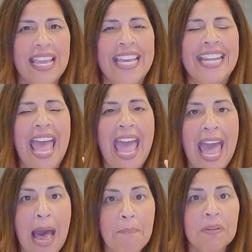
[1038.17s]
It
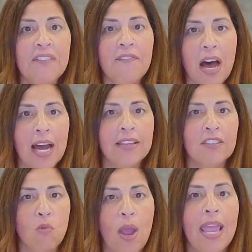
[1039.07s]
amplifies
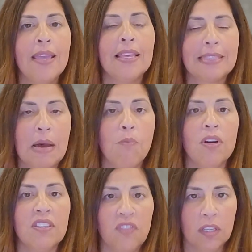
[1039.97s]
the way that
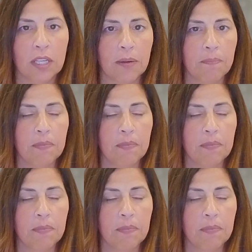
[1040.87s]
someone's feeling.